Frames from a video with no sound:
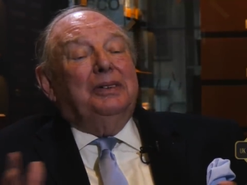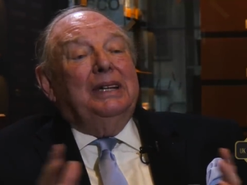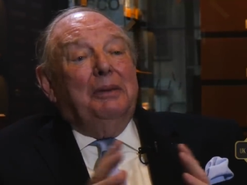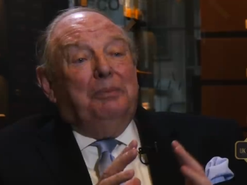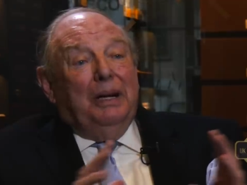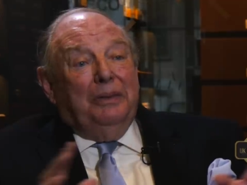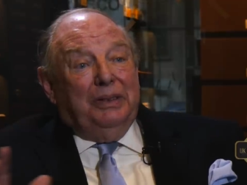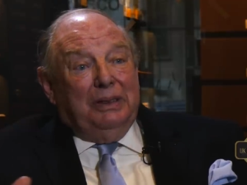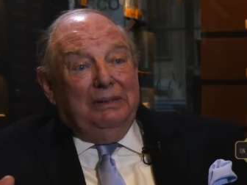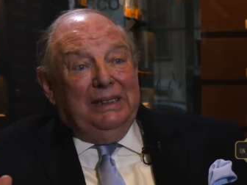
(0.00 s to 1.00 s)
for that
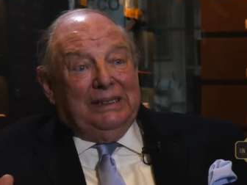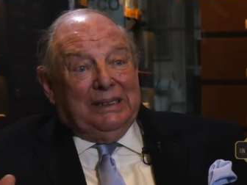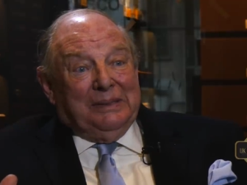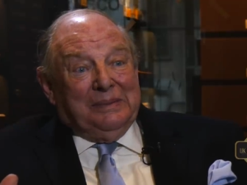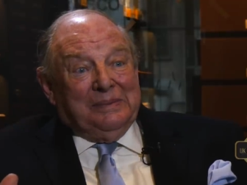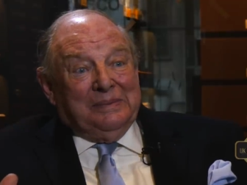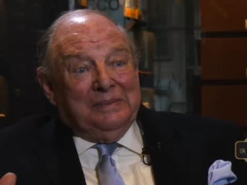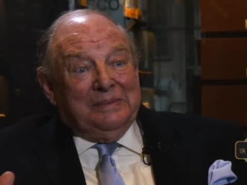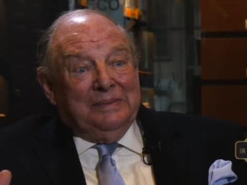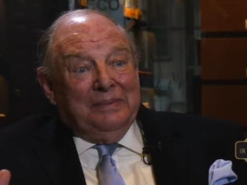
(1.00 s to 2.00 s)
perfect reason.
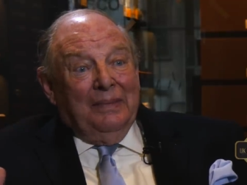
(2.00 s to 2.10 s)
Got it.